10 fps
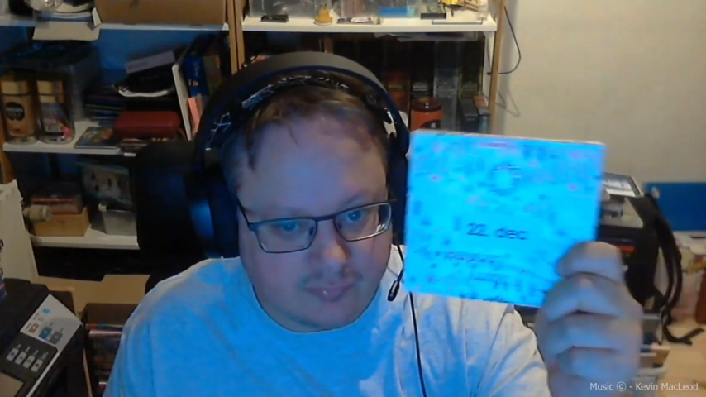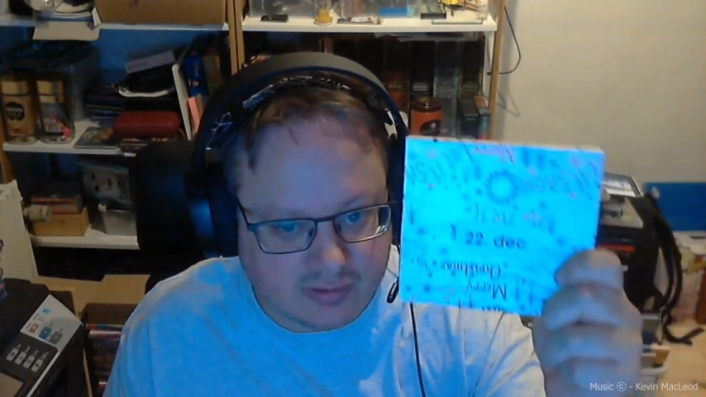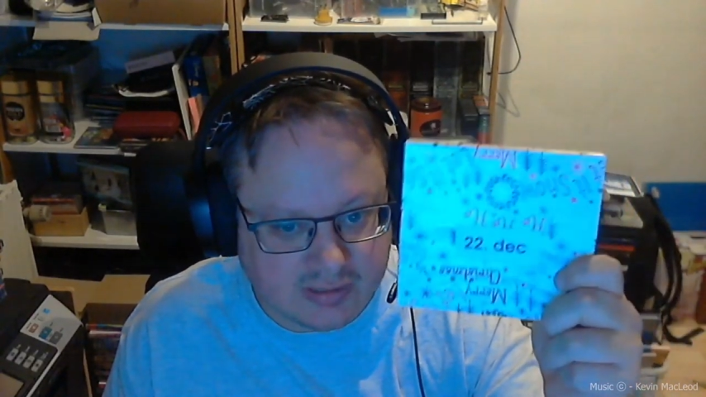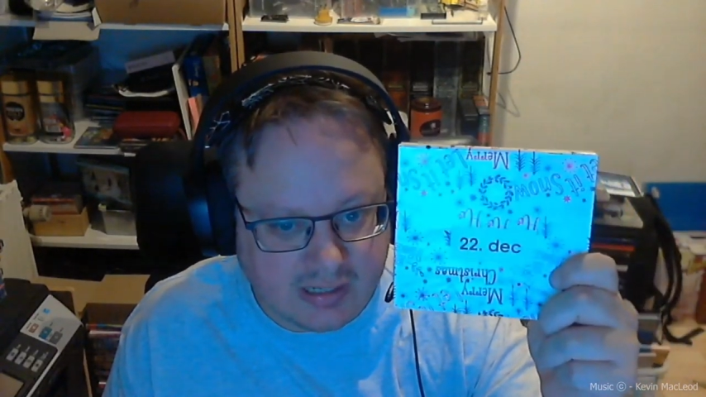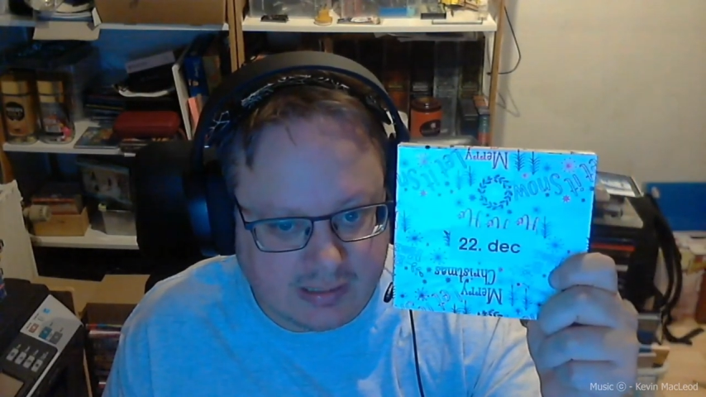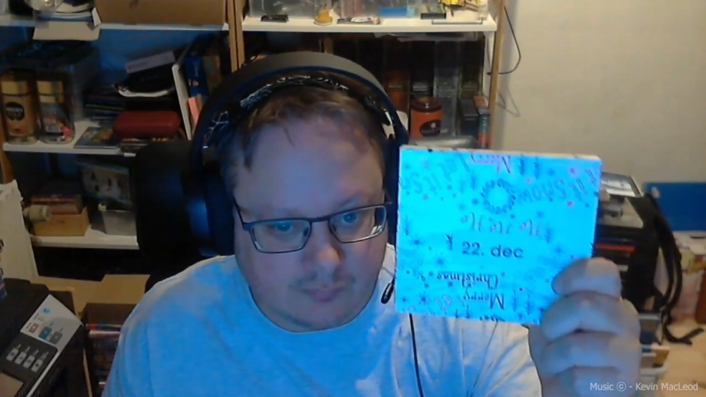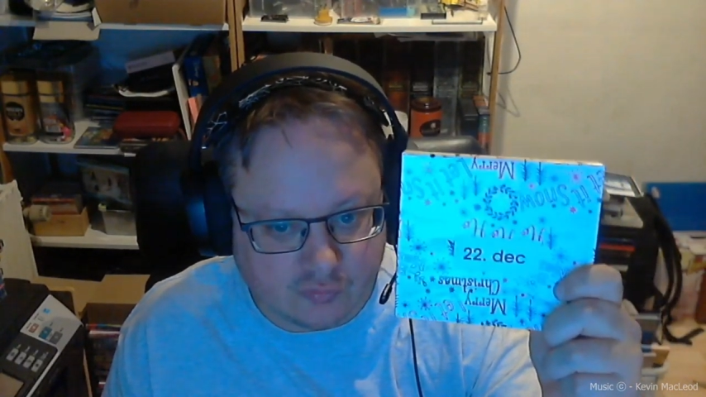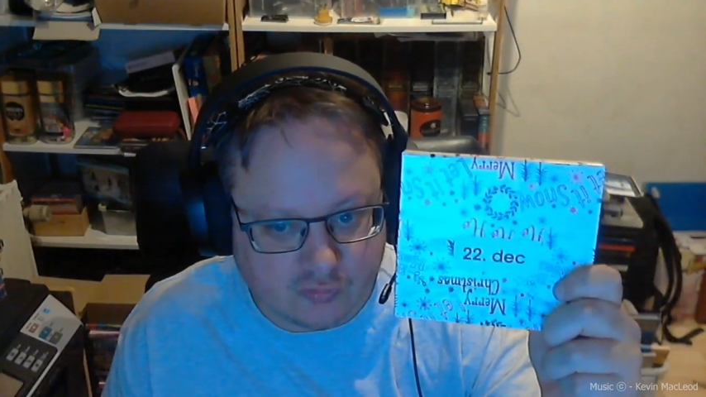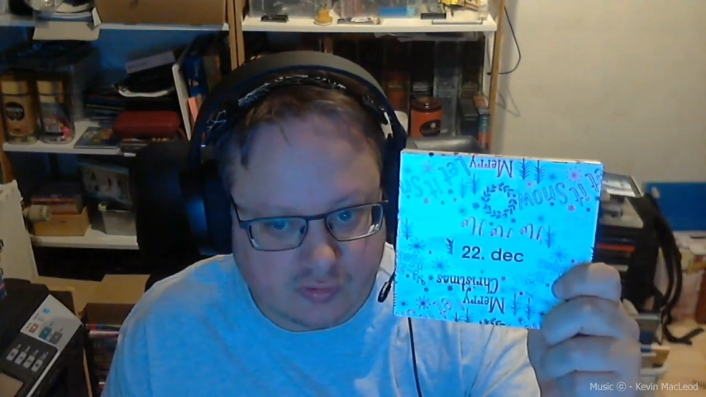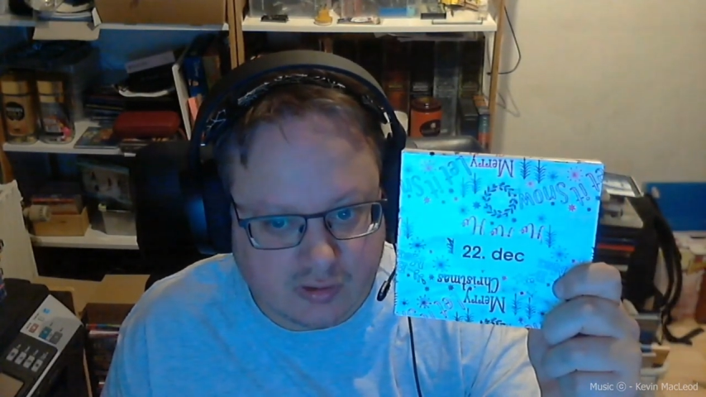the
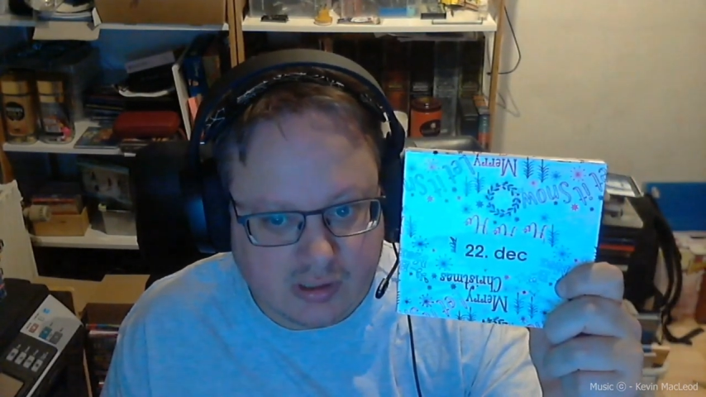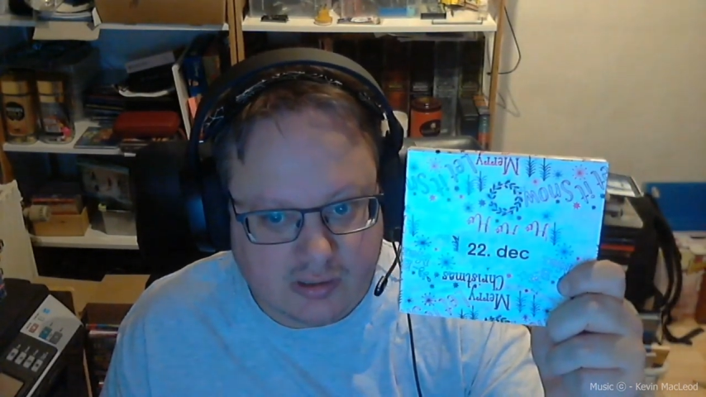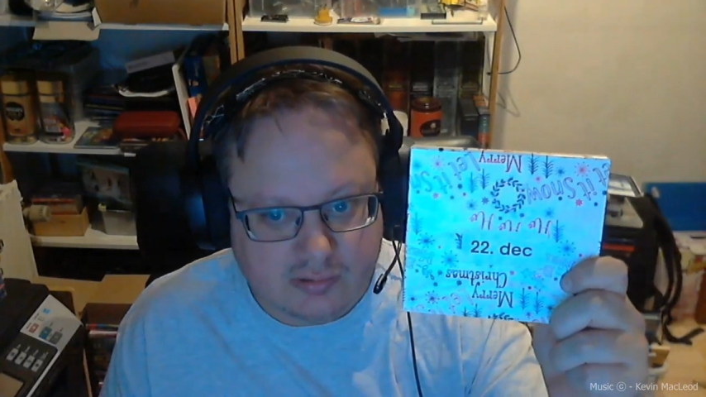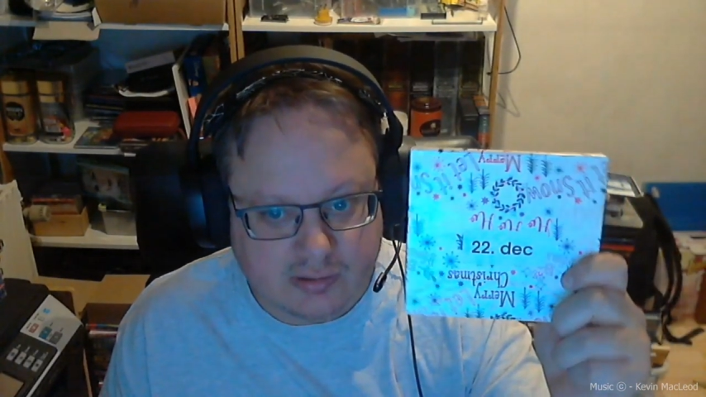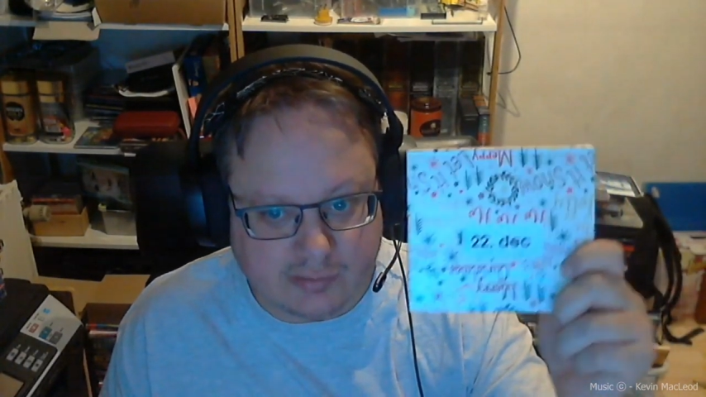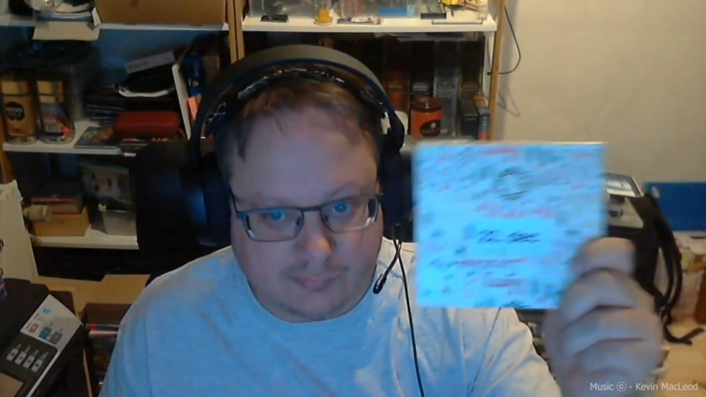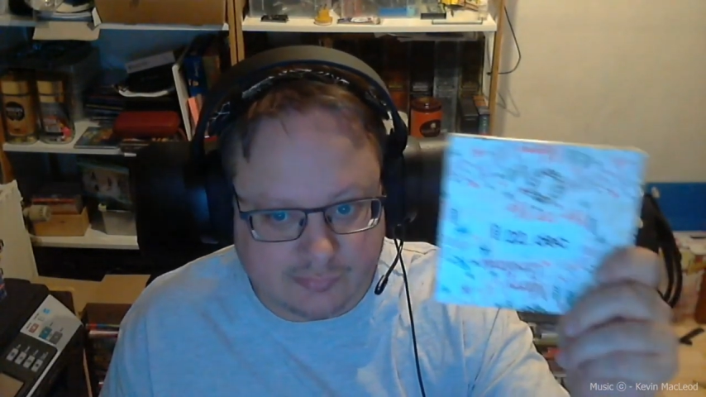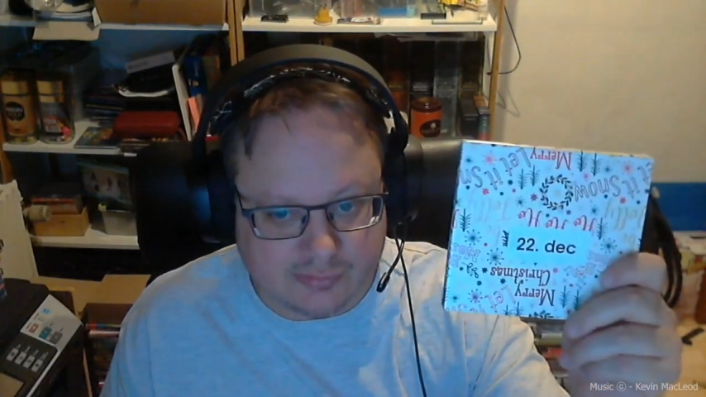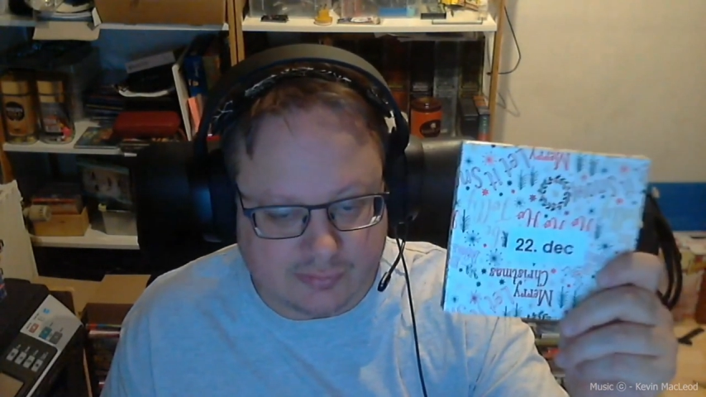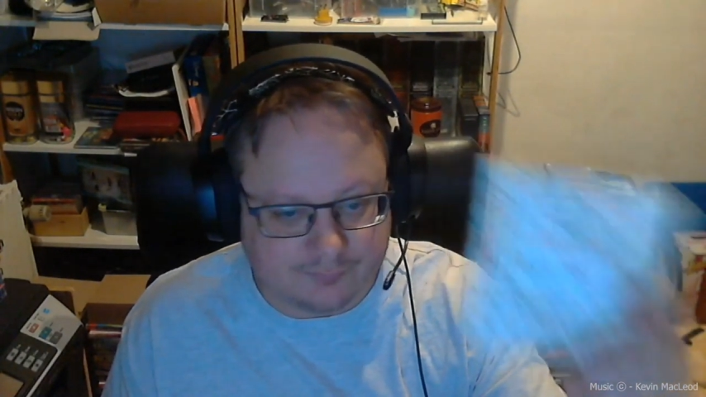games.
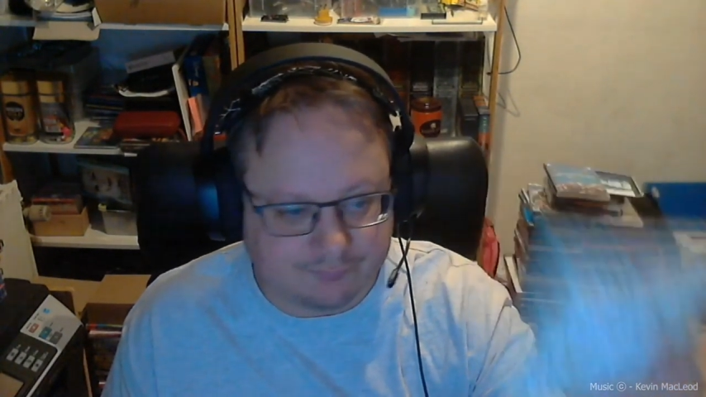However,